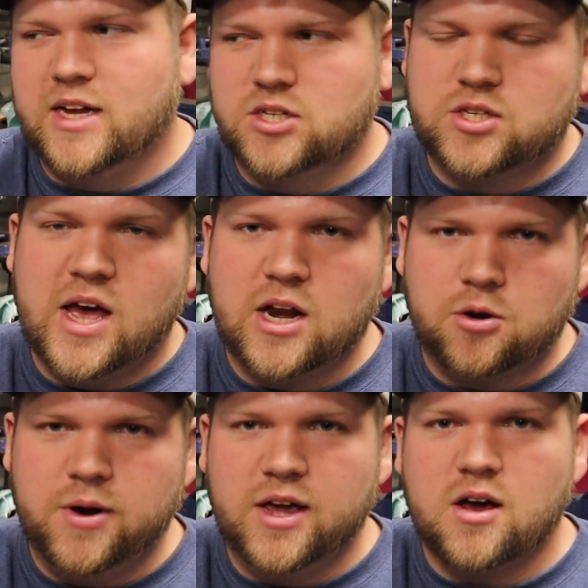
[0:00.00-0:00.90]
I just kind of
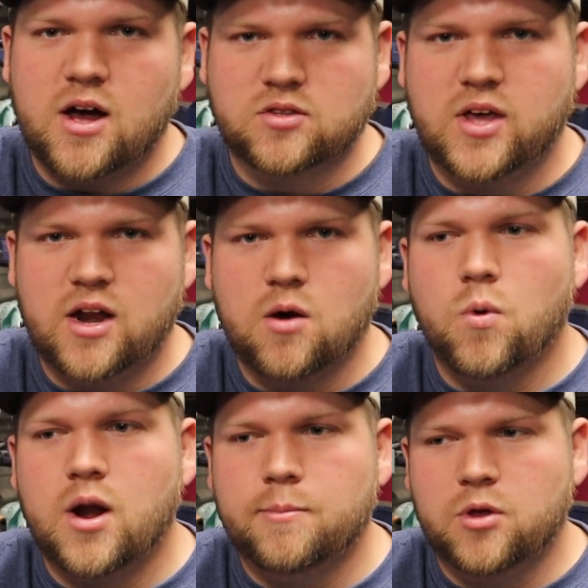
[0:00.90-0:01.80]
create content on
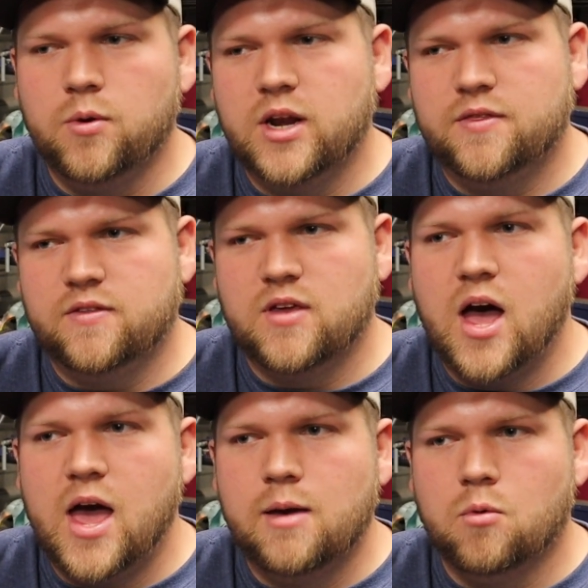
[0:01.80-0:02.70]
what I'm doing at the
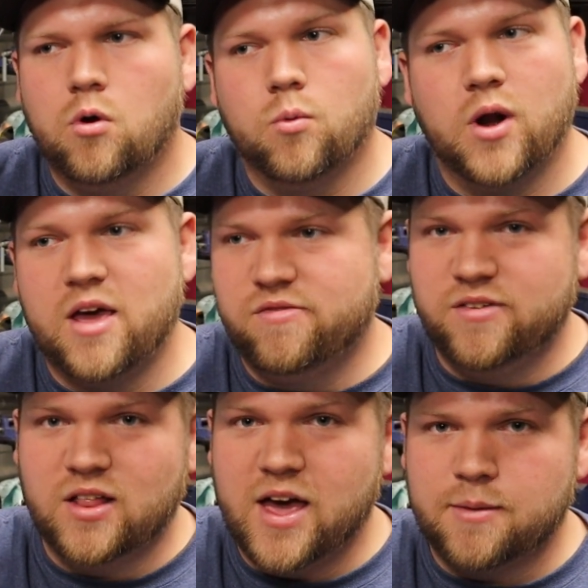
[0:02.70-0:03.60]
time or what I
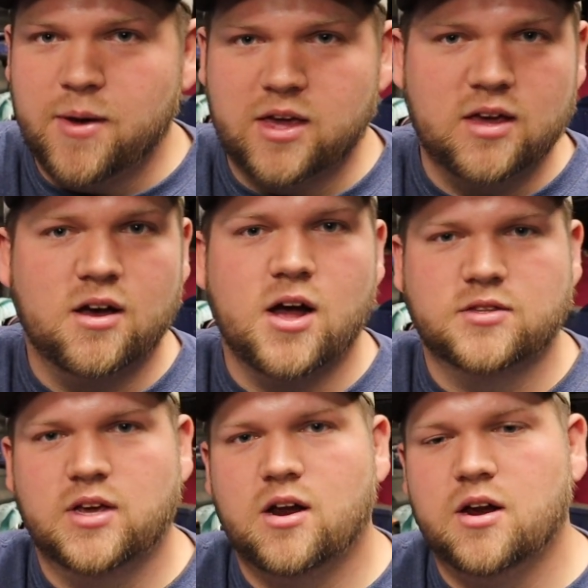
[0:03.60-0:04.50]
feel like making
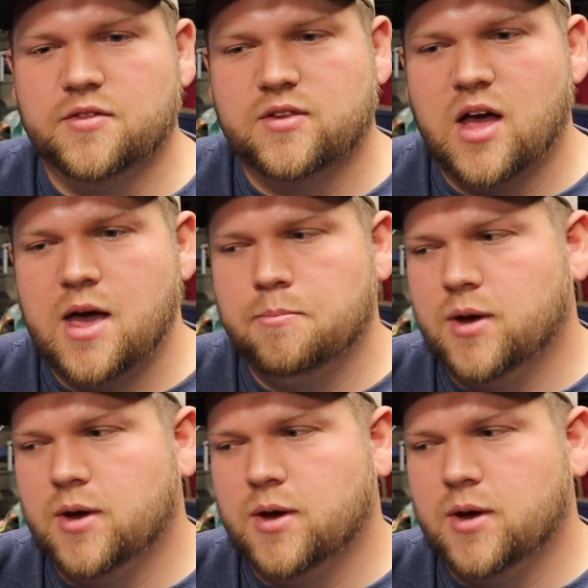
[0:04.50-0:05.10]
content on at the time.